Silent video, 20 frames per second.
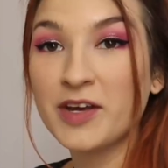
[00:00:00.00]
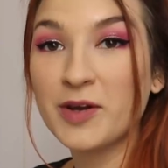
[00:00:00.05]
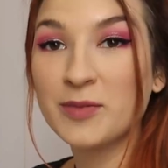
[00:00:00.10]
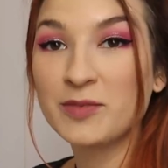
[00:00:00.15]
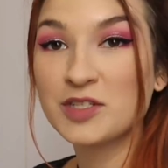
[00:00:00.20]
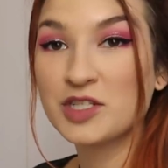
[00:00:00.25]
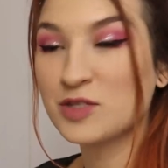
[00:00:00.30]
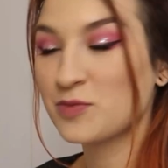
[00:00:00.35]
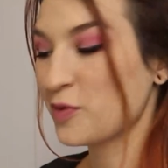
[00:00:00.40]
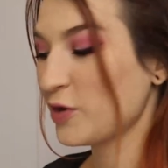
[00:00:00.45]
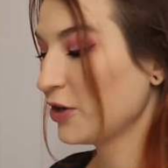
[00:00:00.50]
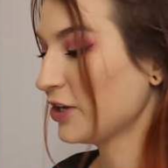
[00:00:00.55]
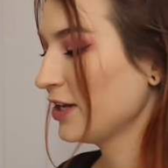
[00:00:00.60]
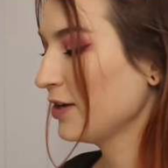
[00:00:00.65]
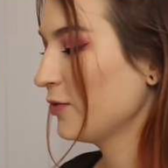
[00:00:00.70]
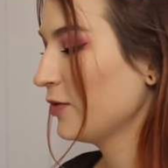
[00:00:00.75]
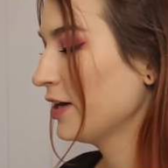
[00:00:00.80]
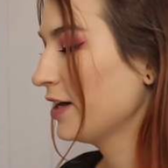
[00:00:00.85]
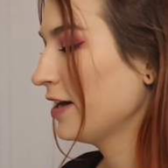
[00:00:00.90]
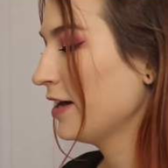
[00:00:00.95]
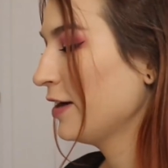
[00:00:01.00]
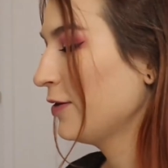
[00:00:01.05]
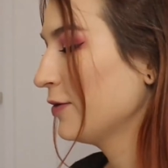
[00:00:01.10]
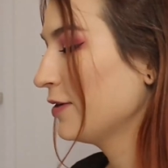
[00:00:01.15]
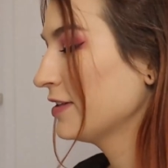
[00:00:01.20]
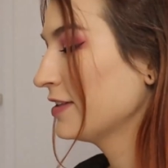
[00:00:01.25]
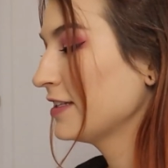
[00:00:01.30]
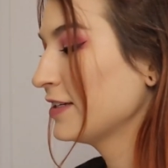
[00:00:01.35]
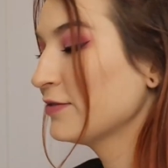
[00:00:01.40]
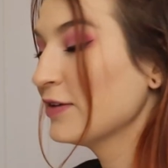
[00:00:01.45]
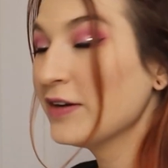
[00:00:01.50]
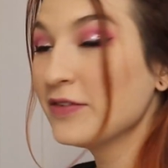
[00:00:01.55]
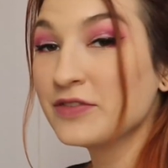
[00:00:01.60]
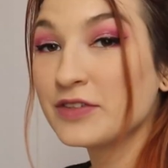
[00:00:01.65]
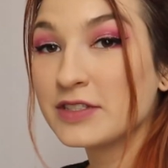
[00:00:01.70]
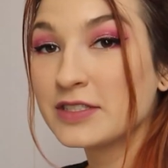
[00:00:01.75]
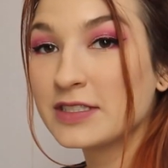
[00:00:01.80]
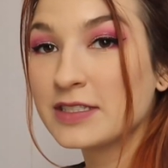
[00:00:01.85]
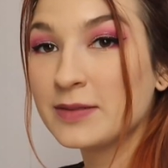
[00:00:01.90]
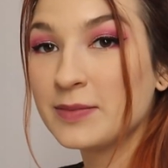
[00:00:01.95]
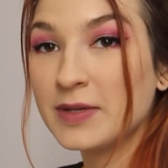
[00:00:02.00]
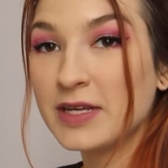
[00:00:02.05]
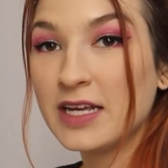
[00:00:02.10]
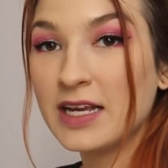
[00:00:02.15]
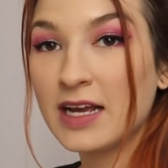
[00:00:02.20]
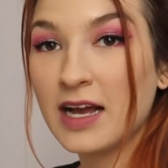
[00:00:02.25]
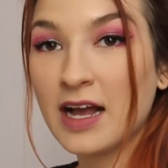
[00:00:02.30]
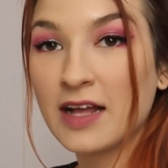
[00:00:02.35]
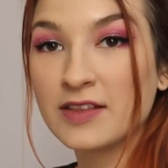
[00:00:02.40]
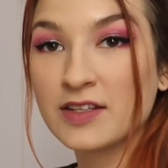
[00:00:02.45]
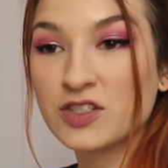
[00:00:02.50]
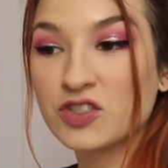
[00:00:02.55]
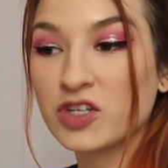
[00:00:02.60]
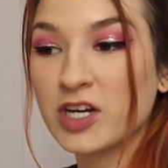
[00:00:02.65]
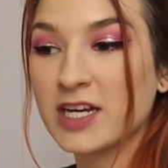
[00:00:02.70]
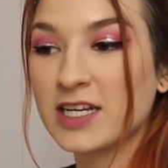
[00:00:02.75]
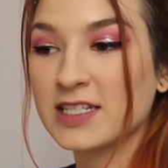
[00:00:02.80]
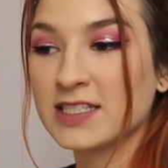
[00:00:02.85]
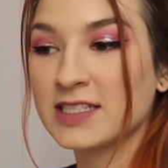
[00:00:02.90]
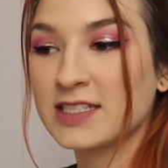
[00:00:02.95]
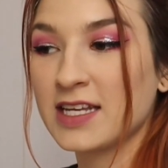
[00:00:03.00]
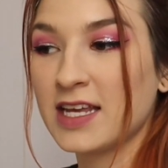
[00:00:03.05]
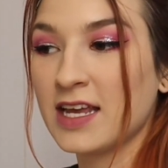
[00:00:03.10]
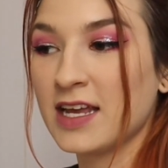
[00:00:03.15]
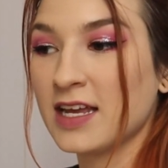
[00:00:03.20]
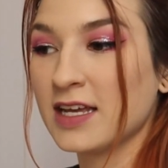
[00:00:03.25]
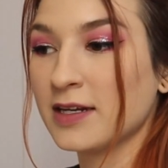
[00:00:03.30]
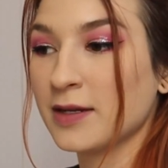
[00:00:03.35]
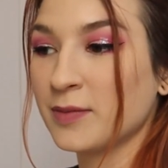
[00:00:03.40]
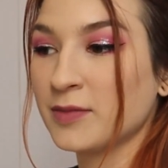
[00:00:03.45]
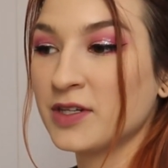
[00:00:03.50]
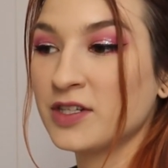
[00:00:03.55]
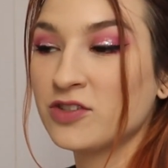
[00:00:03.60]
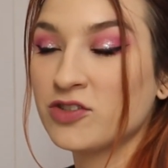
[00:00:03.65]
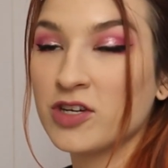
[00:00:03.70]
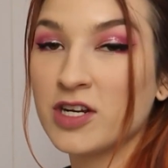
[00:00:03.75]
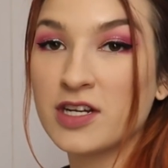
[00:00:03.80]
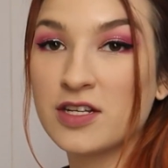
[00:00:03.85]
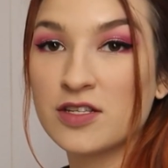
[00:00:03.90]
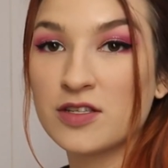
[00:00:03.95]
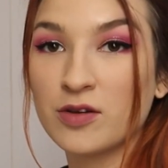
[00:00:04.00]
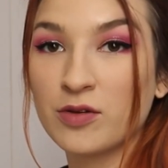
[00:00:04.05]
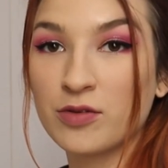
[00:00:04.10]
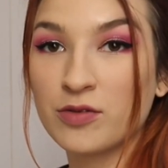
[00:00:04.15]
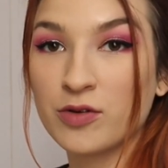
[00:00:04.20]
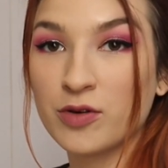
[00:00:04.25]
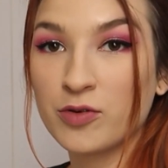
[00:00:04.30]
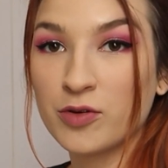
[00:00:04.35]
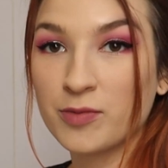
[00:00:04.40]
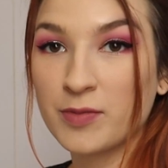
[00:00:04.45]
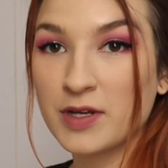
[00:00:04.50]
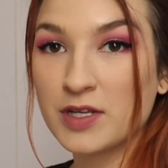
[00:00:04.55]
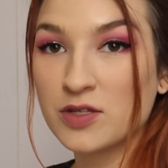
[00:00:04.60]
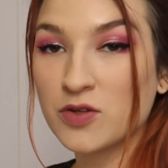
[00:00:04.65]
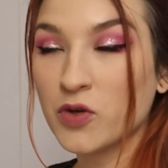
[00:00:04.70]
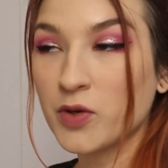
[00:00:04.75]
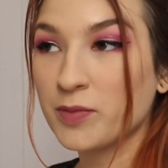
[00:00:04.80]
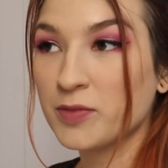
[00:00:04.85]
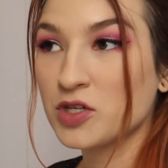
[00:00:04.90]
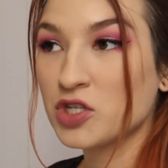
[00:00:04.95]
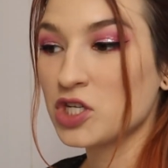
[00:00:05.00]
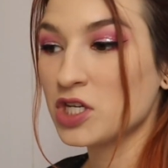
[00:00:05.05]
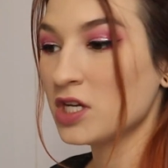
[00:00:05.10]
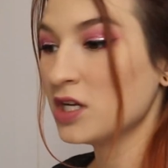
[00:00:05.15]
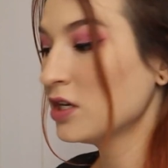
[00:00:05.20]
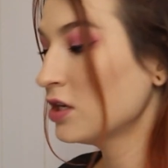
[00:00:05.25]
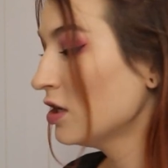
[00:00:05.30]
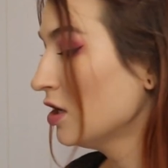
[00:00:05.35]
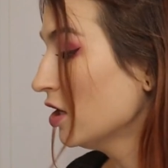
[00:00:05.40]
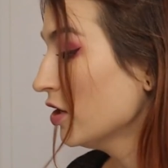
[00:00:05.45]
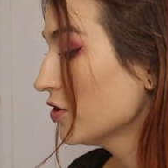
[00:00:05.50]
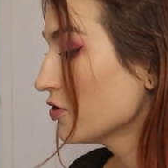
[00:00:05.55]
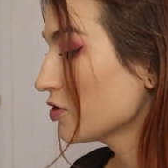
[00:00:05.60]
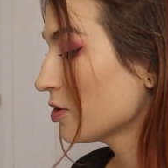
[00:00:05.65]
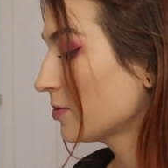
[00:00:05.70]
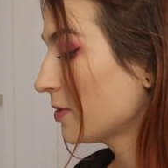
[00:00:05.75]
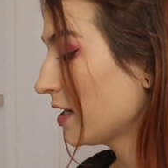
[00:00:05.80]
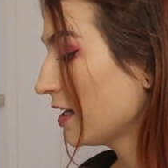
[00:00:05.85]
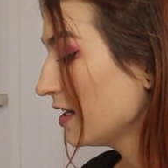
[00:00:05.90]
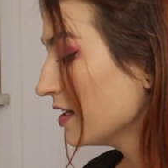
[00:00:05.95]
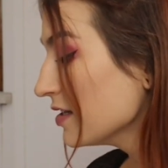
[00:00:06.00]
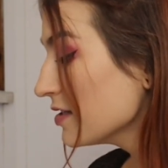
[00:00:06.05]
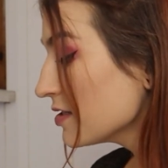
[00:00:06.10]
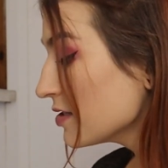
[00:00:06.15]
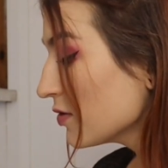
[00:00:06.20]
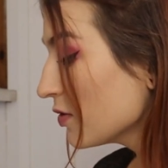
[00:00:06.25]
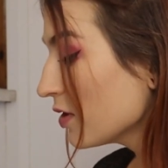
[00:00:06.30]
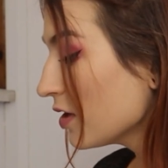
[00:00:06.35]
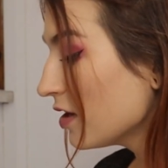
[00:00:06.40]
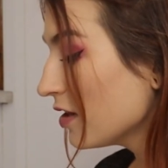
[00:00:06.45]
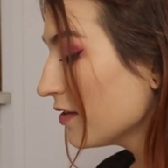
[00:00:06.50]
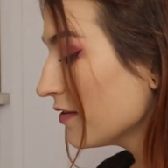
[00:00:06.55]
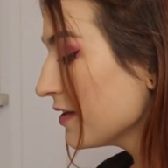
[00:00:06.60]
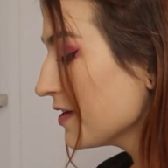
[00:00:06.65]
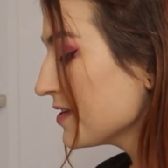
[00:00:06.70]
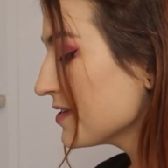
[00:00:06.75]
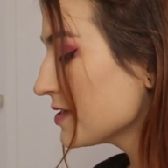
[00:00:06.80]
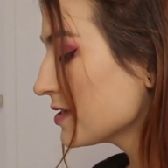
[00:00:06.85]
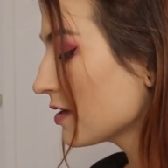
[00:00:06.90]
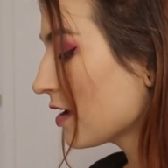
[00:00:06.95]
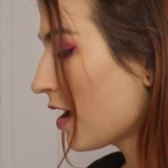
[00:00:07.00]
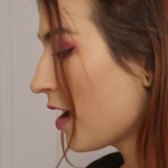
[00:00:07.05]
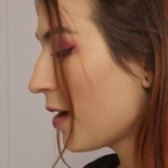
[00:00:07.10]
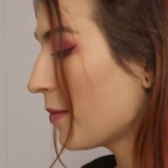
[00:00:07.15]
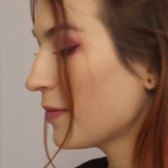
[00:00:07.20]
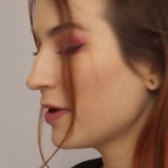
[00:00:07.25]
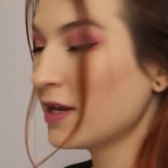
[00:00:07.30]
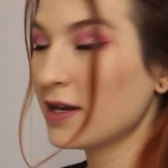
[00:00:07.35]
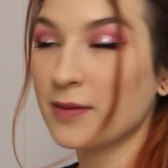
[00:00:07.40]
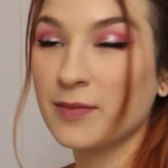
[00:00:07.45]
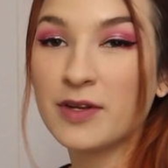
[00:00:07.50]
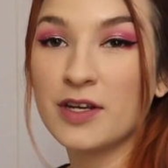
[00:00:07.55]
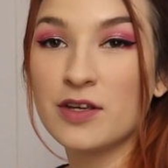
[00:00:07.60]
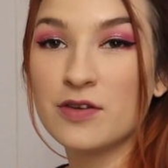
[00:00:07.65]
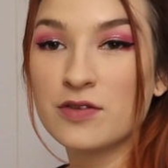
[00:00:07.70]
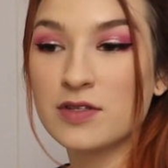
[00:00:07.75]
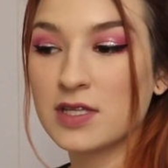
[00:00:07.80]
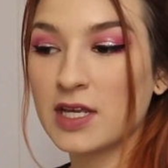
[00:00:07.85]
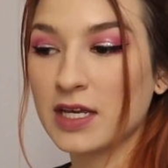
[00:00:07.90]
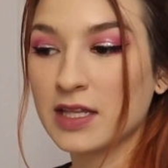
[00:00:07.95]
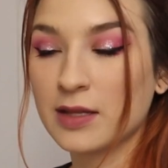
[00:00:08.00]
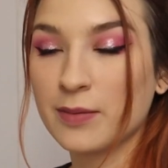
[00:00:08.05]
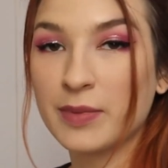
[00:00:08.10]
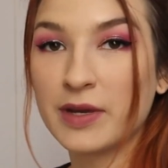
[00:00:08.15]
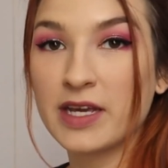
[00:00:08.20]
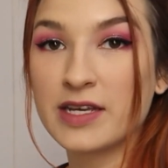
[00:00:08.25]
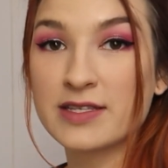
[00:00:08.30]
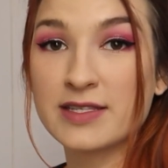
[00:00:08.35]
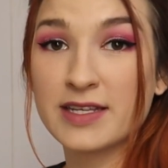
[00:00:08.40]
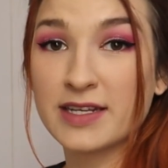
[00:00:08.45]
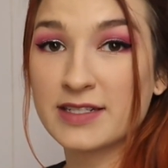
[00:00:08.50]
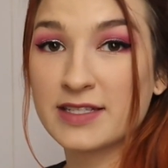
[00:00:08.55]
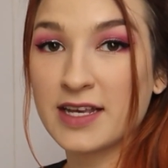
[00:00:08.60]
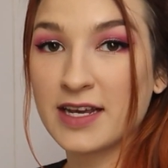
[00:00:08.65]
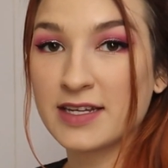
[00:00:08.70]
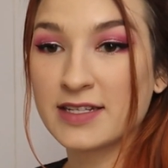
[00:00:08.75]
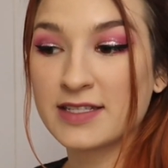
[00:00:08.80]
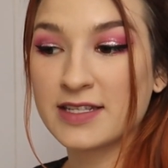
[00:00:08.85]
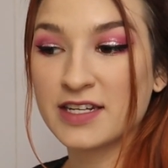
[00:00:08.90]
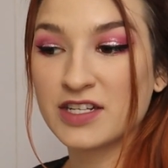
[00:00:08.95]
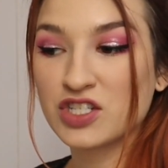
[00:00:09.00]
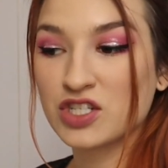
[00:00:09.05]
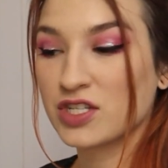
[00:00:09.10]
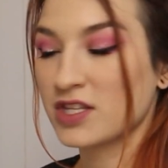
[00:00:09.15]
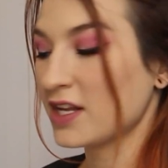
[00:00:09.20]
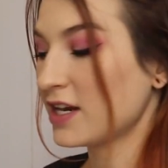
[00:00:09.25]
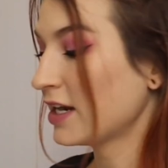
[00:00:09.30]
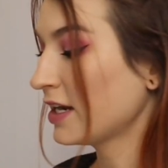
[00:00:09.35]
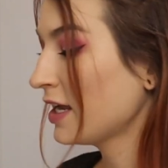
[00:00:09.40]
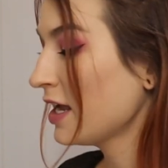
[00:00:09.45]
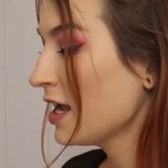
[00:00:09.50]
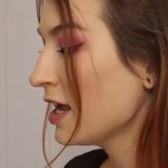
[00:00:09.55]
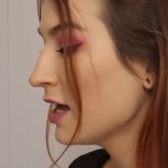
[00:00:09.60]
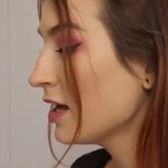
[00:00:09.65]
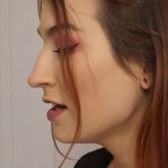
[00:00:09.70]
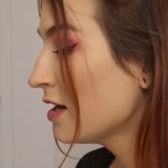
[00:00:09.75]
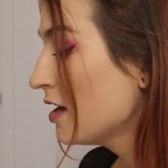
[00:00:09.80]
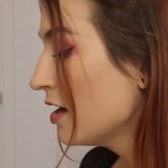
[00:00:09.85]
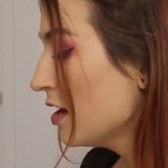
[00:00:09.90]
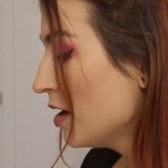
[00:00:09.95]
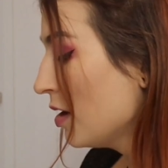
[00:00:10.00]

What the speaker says: now I'm just marking where I want the ruffles to be on the dress, and I'm going to try to sew through it with my sewing machine, so I'm not hand sewing all this, and I'm going to use like the biggest zigzag stitch that I can,